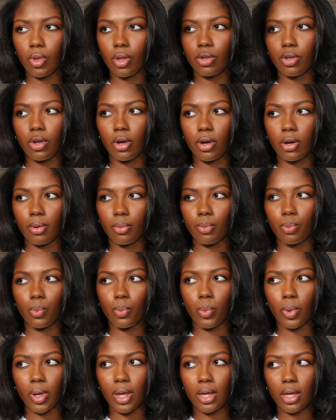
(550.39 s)
your
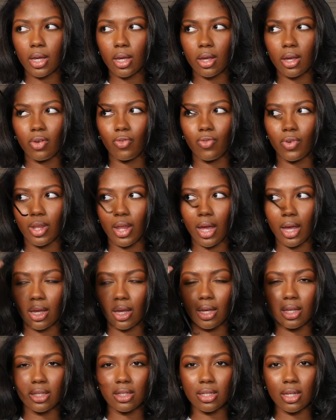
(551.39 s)
wick if it like
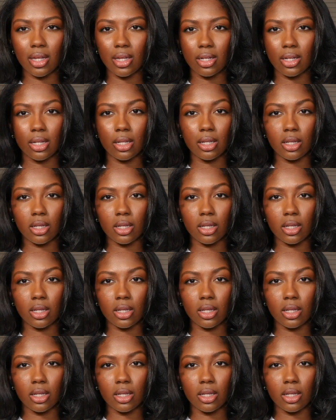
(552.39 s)
gets in